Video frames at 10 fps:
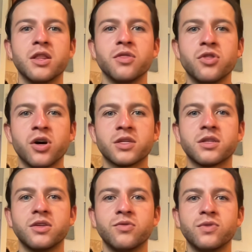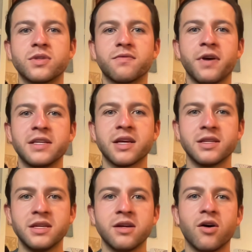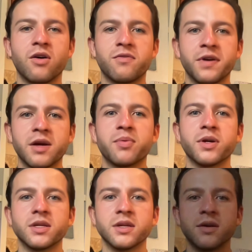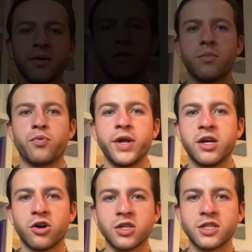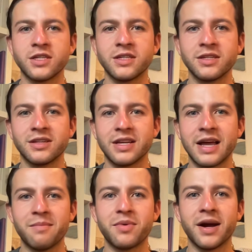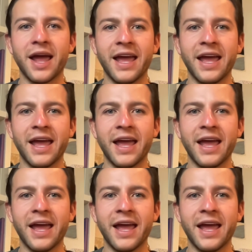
not use face ID or fingerprint. Precaution number